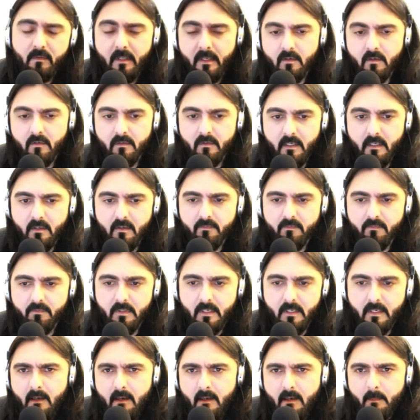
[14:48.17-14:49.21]
you for
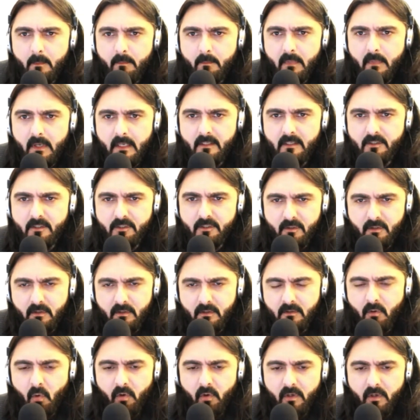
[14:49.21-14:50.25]
that. Just
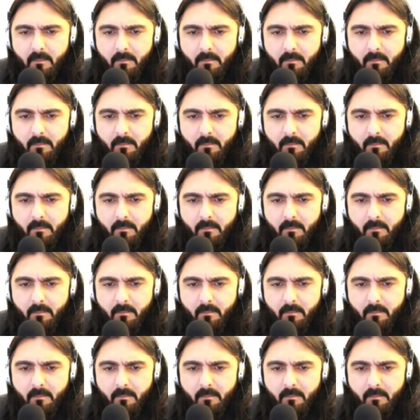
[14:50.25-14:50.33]
going